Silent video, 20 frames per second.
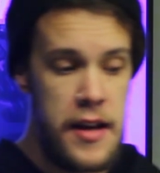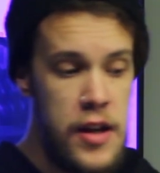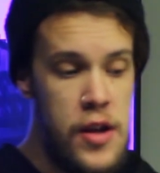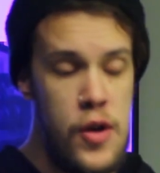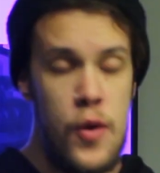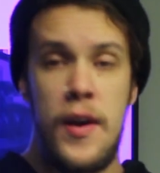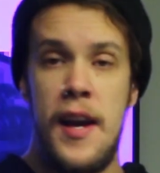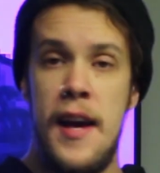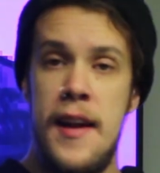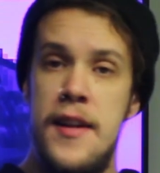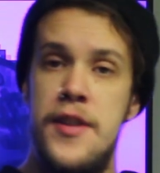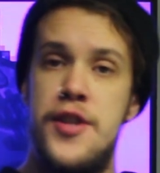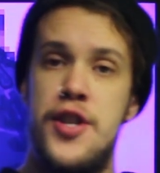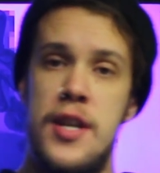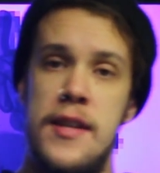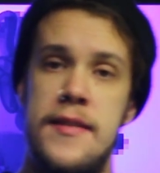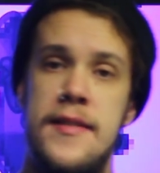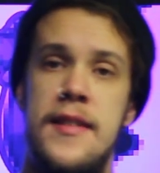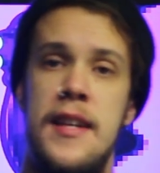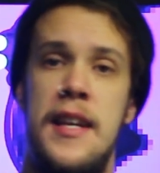you can
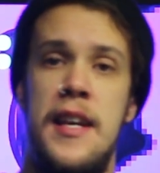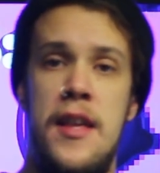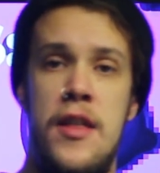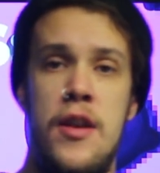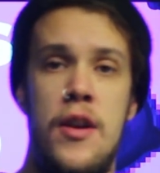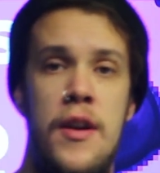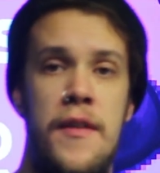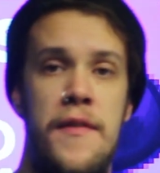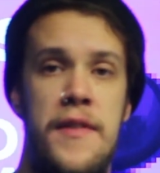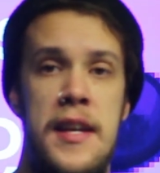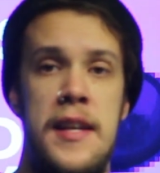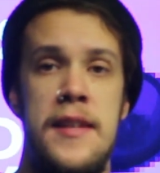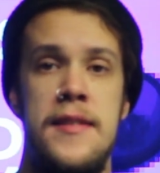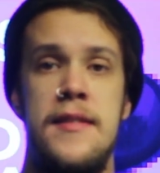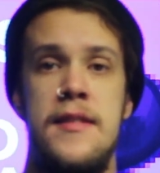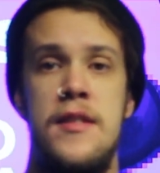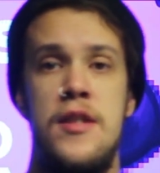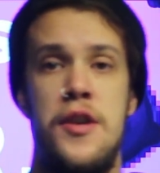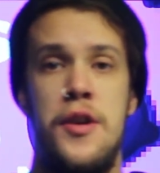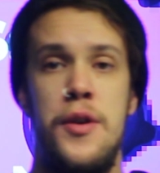adjust either of
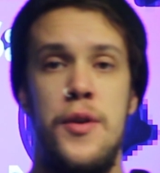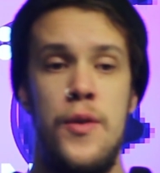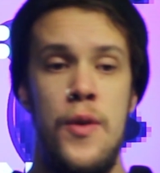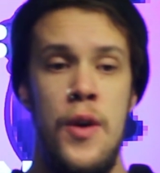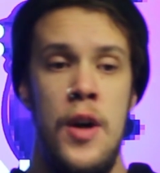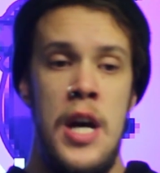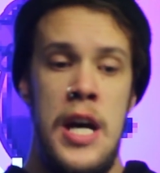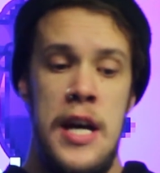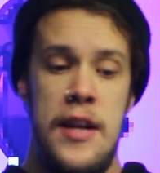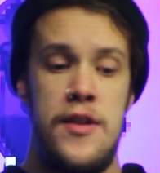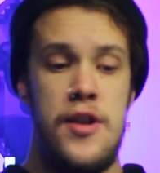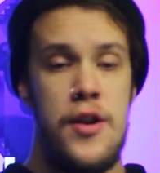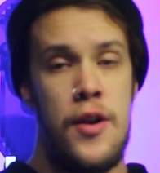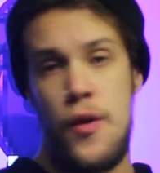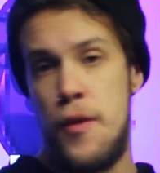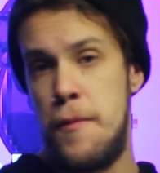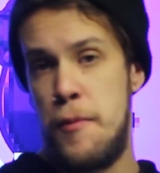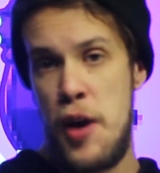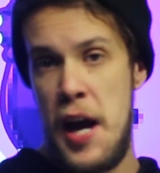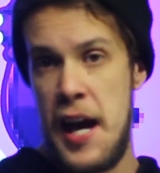these to
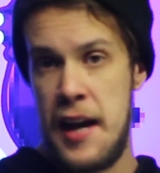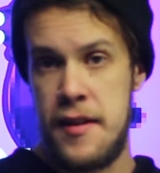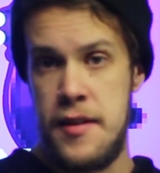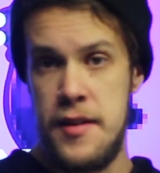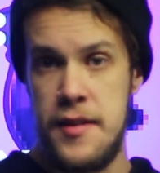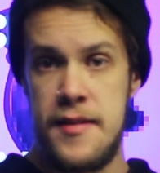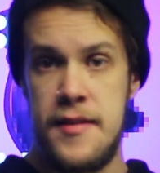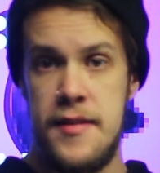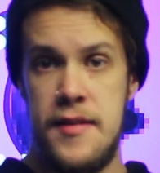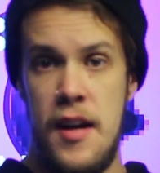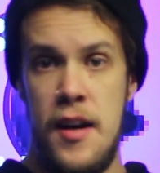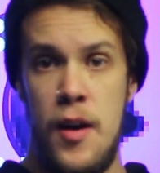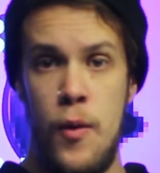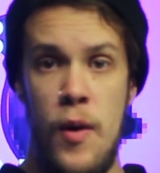your practice,